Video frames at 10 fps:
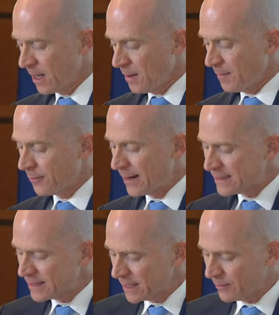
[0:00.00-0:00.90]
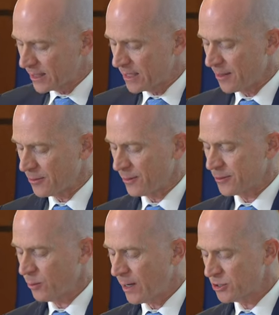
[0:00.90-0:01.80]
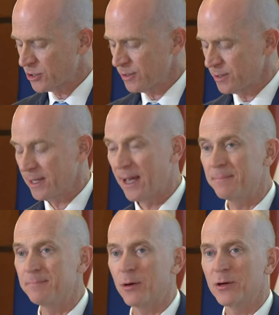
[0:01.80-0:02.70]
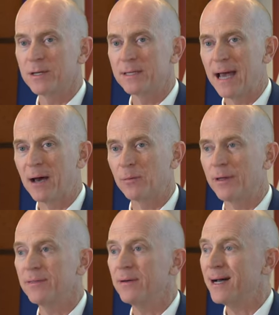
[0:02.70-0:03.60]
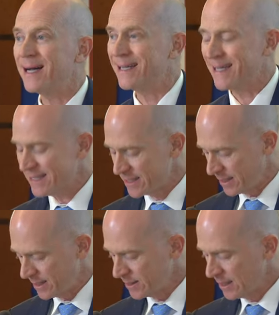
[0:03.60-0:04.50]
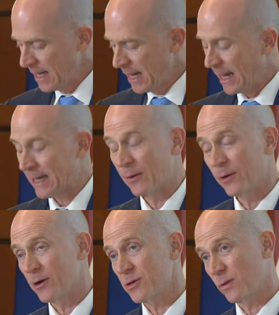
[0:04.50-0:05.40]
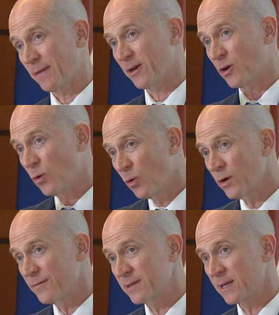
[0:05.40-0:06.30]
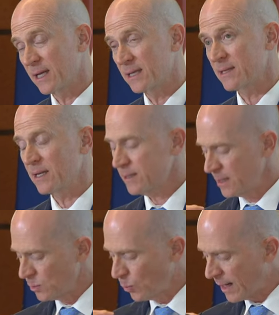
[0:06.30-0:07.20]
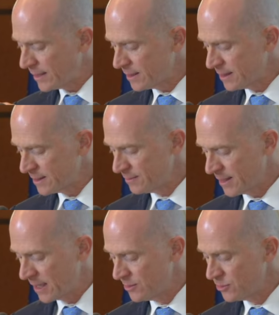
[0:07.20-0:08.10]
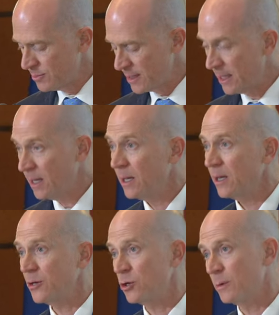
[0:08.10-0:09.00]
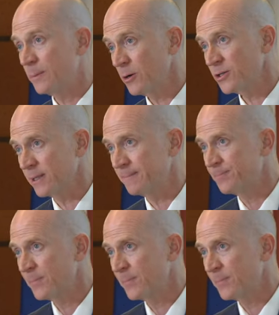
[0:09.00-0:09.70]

pressing one another with questions and burdened down with uneasiness. And I would argue that the core of this uneasiness is, what does it mean to be a human person?